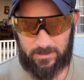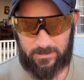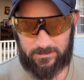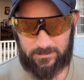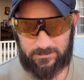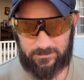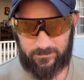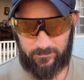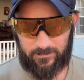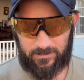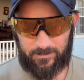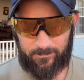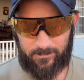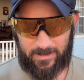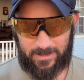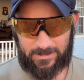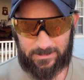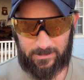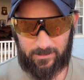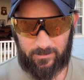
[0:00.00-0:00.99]
really
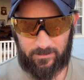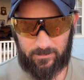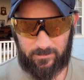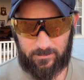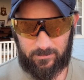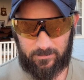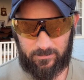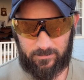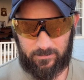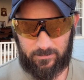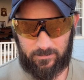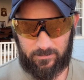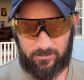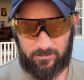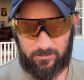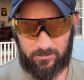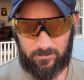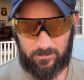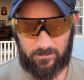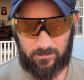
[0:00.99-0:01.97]
make
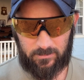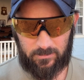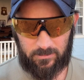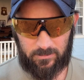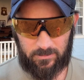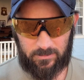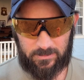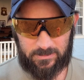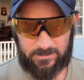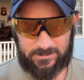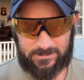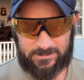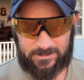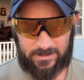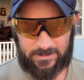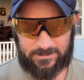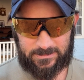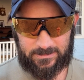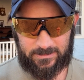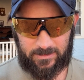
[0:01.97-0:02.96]

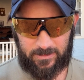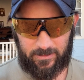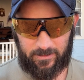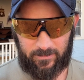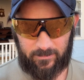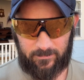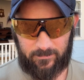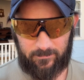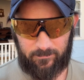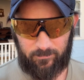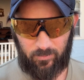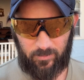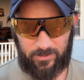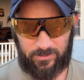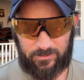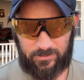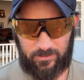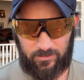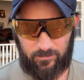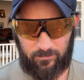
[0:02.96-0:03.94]
sense there.
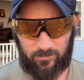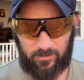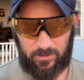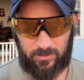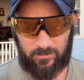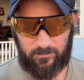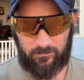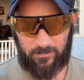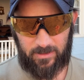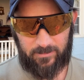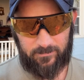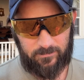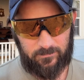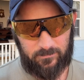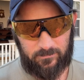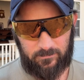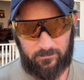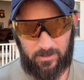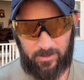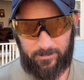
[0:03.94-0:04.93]
0.21.
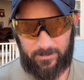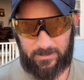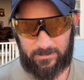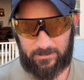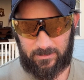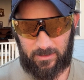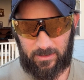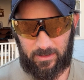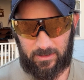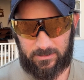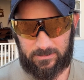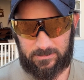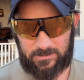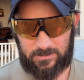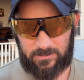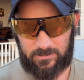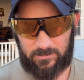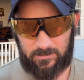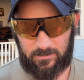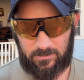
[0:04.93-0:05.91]
Maybe it
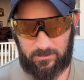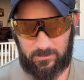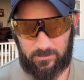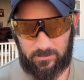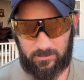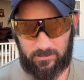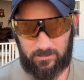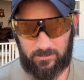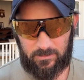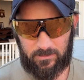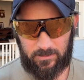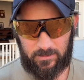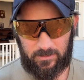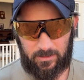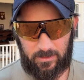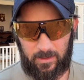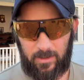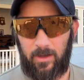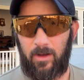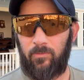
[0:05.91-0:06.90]
does.
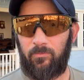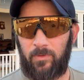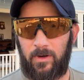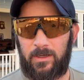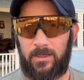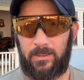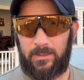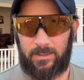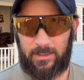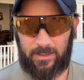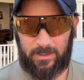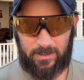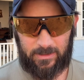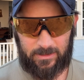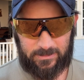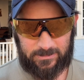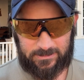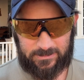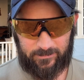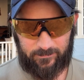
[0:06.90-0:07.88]
I'll run it again
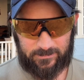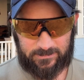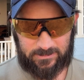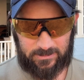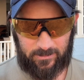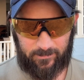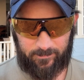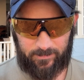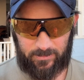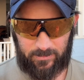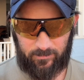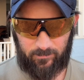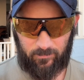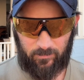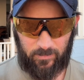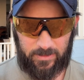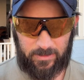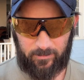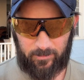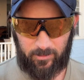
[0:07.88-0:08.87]
and see what's up, and then
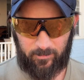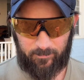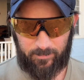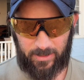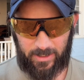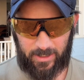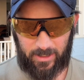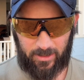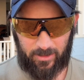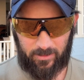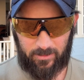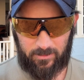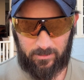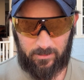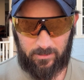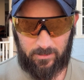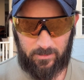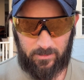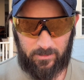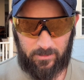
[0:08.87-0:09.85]
we can compare.
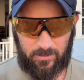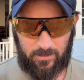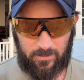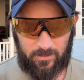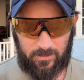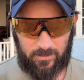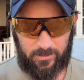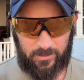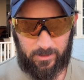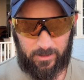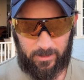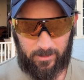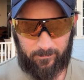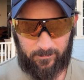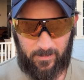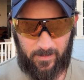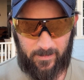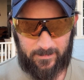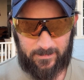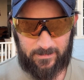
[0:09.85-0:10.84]

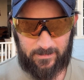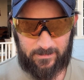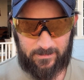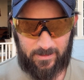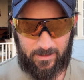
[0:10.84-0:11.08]
Then